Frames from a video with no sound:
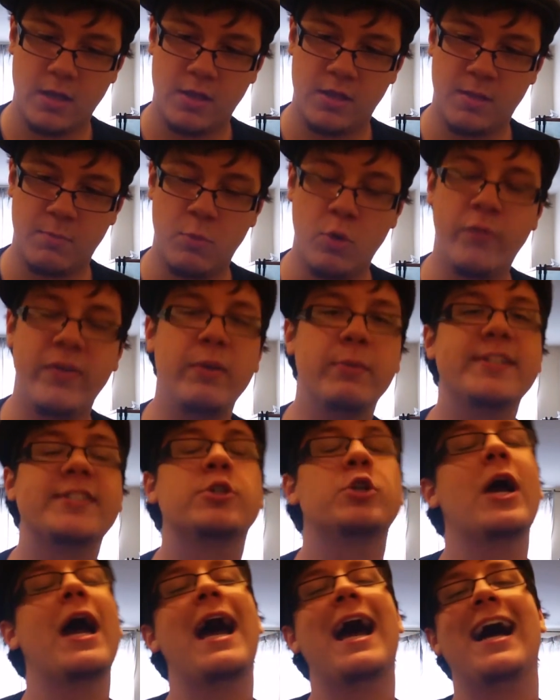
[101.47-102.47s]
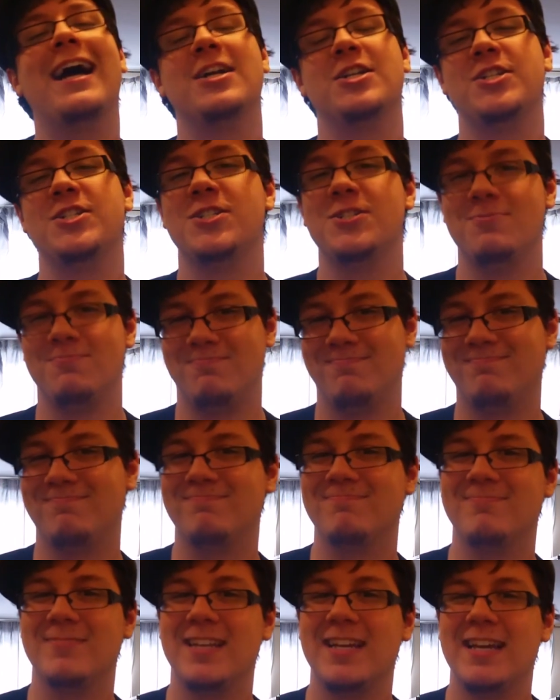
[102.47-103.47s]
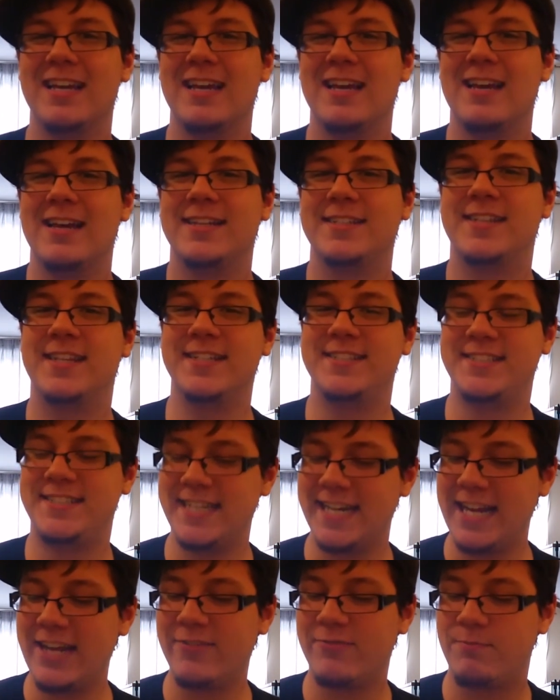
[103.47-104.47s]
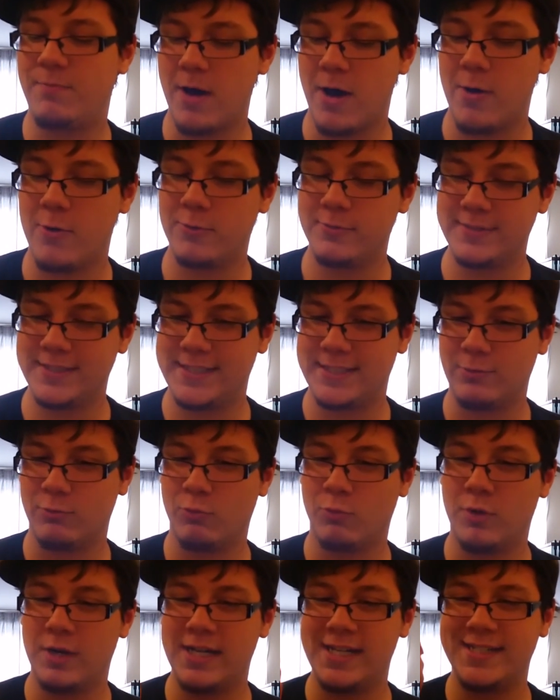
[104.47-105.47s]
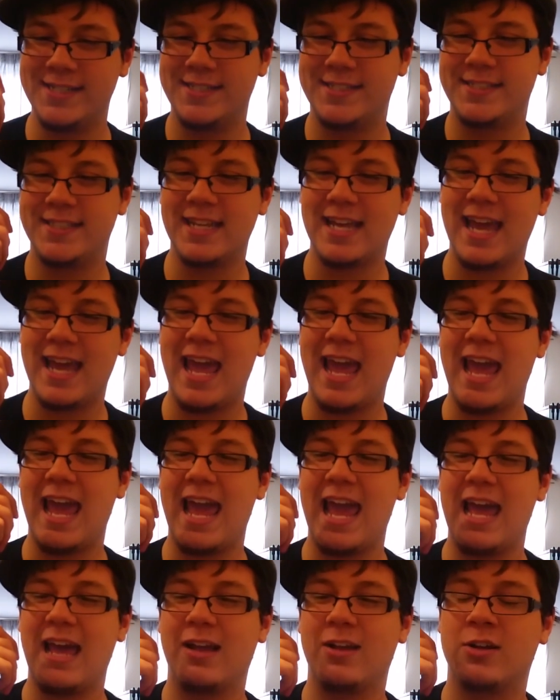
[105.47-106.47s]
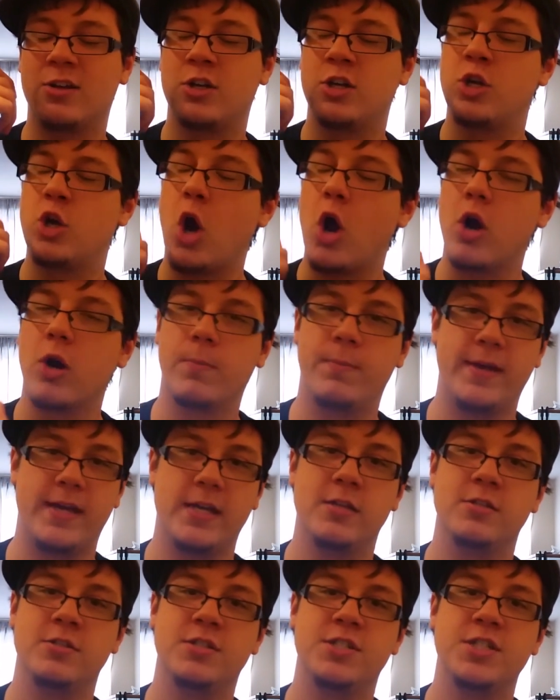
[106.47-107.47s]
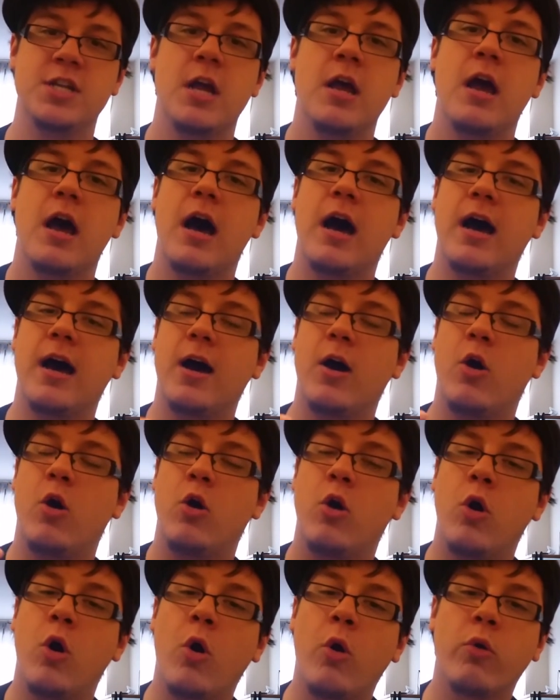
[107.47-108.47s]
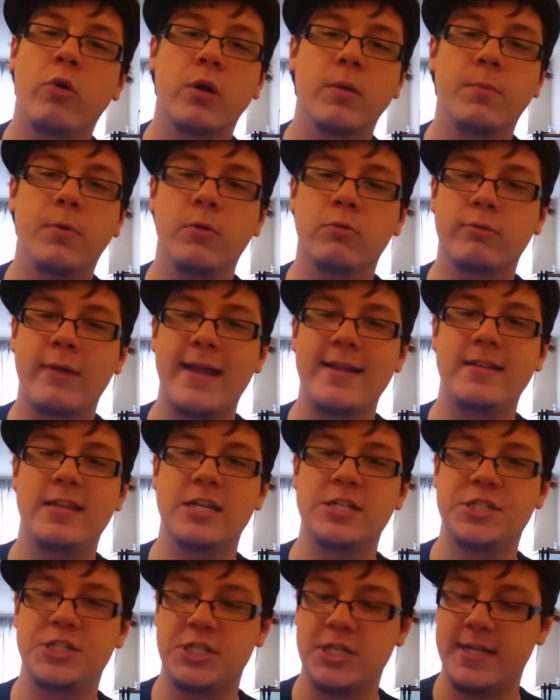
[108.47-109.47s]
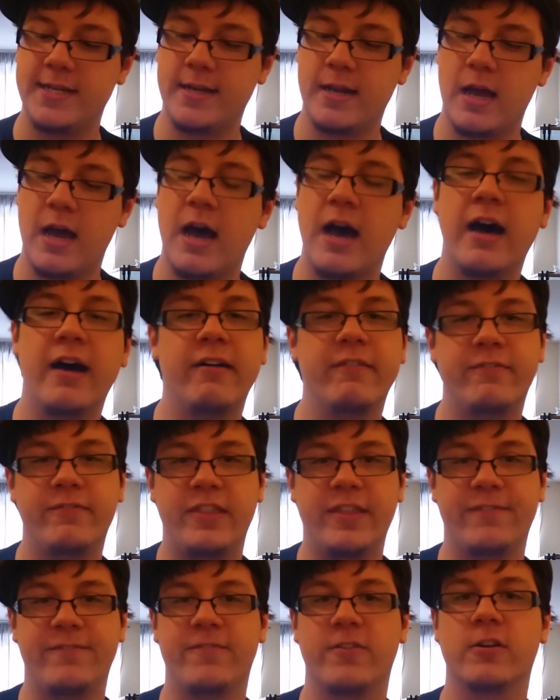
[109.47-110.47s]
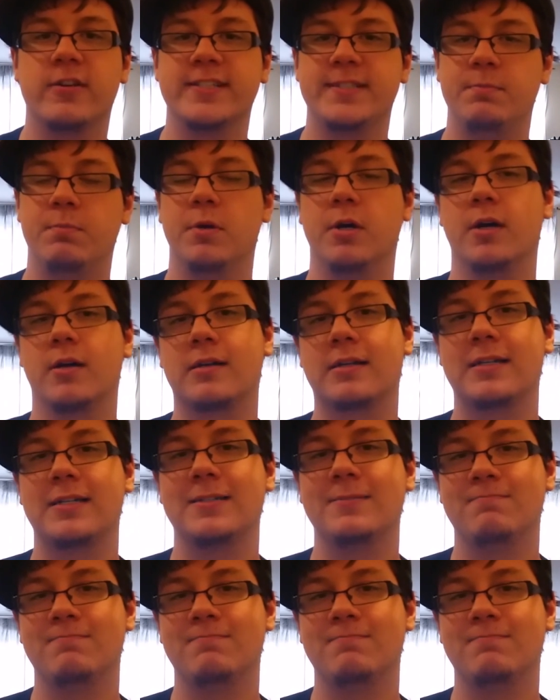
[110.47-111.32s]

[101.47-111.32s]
The movie was trash. The City of Bones was garbage. A horrible rendition of the first book.